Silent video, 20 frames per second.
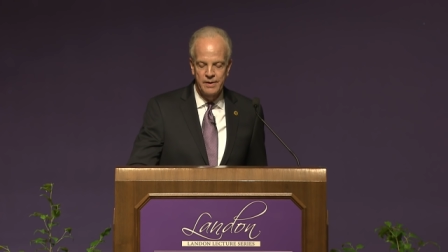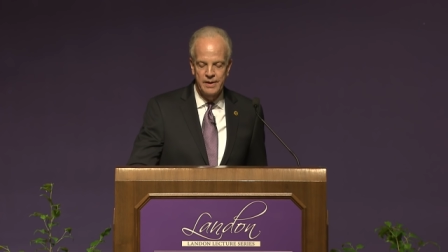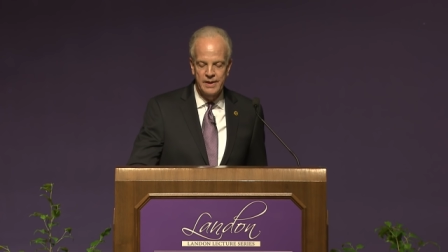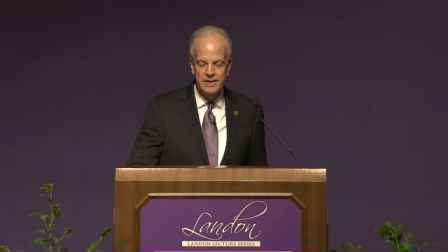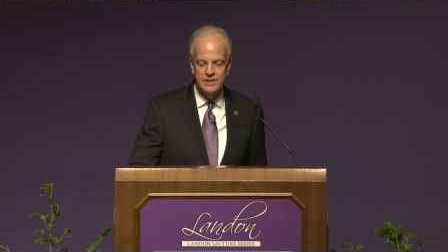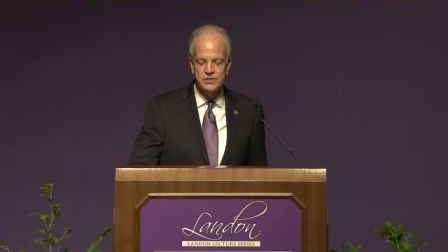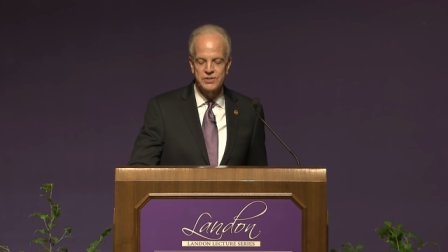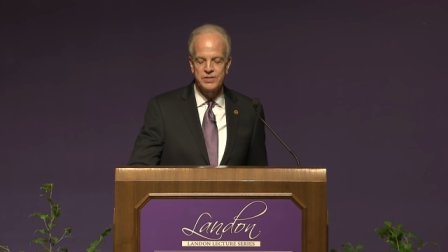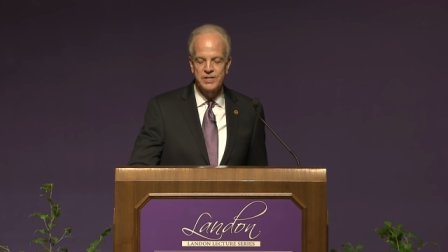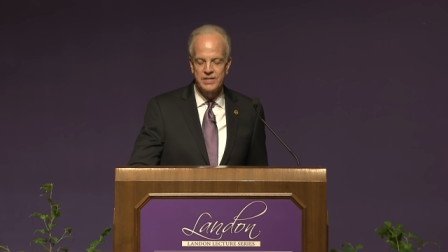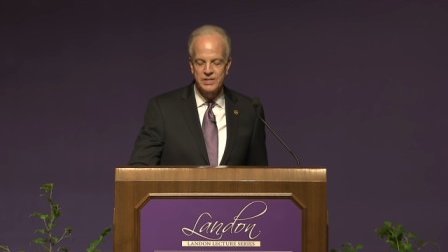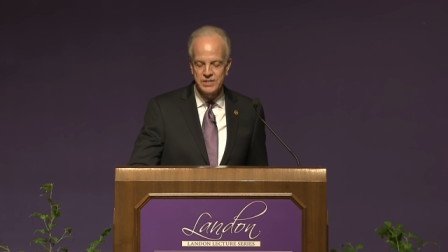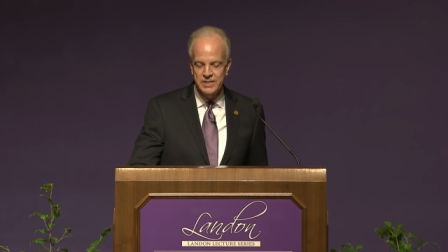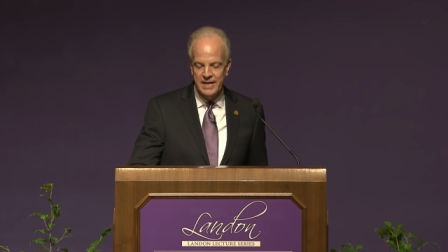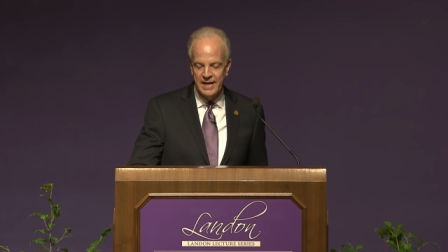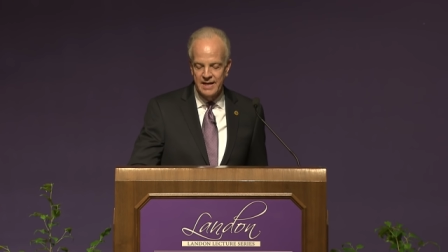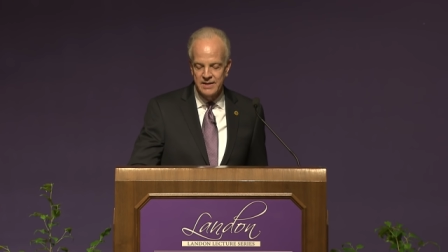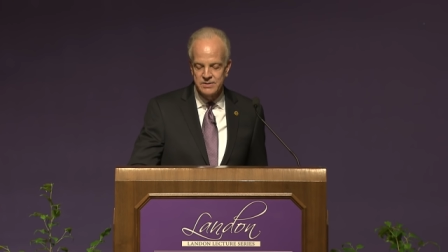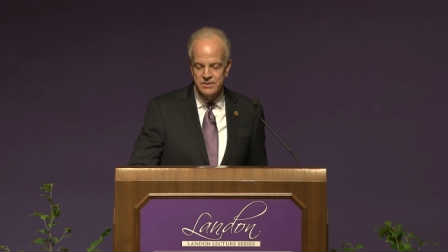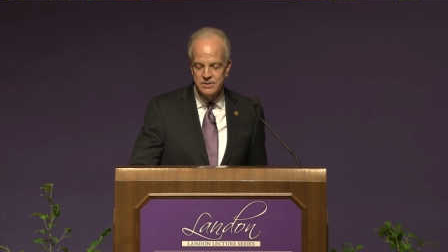It is these
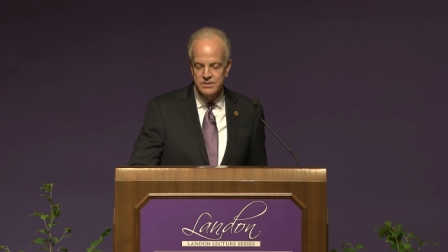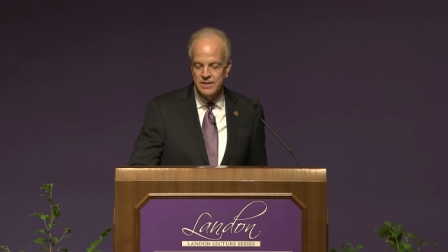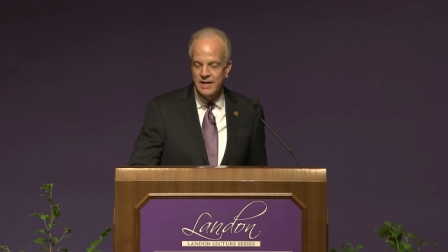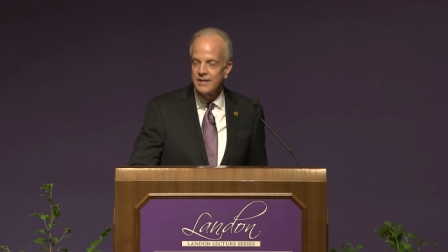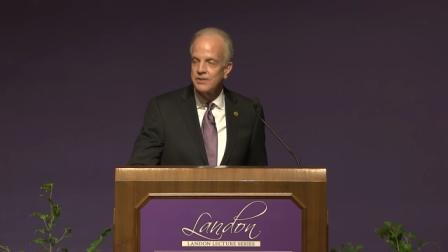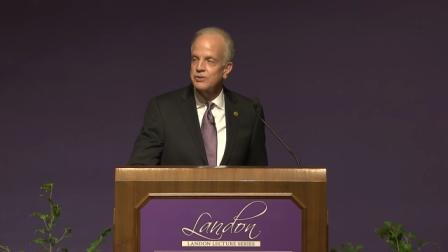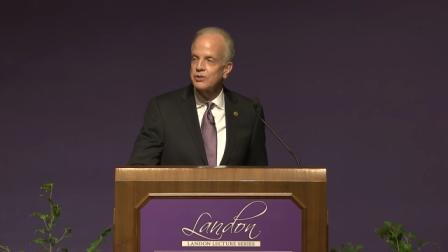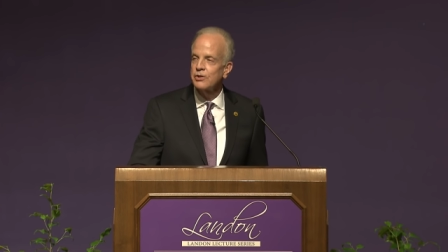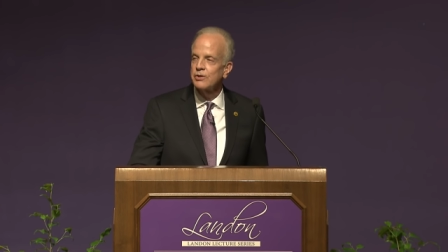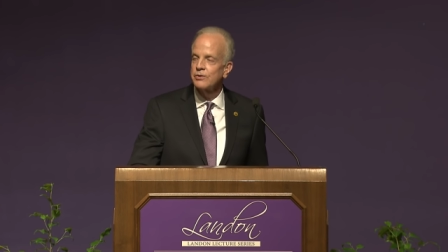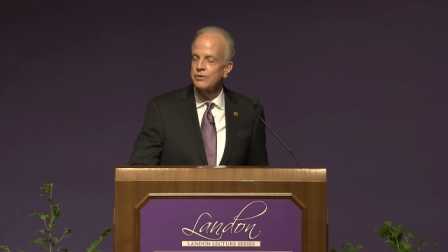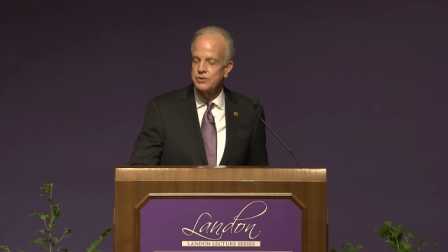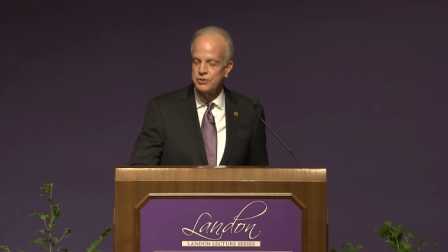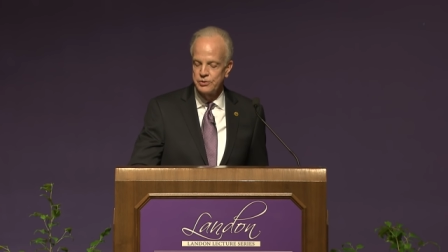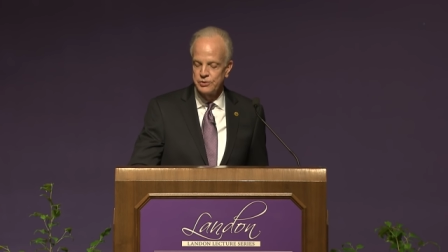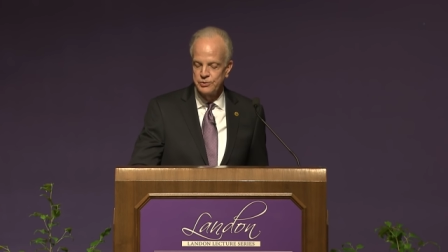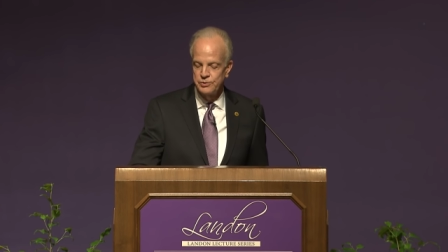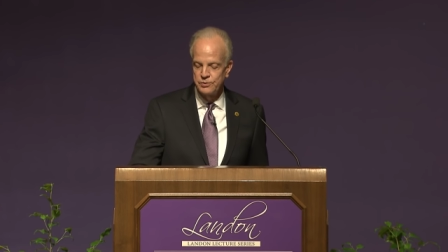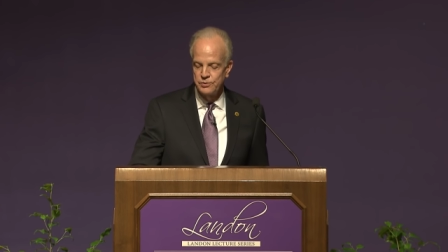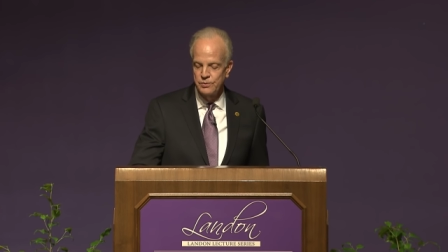Kansans I turn
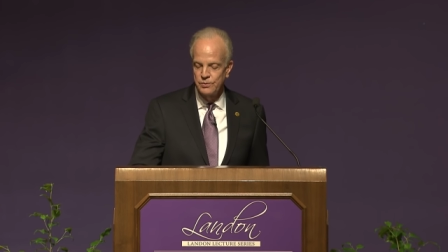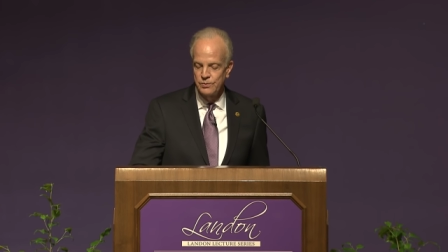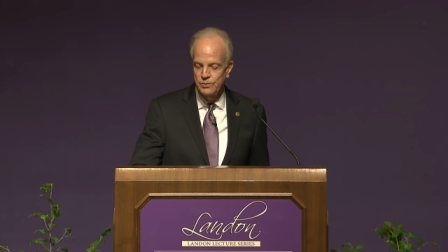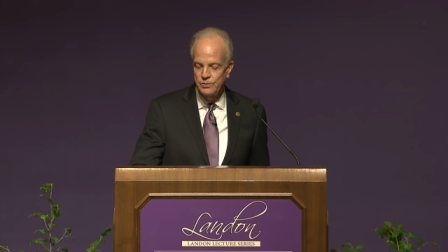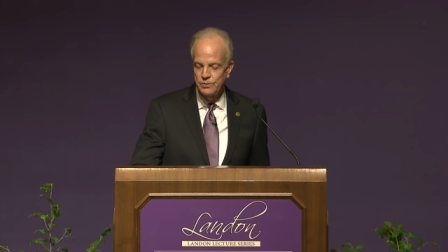to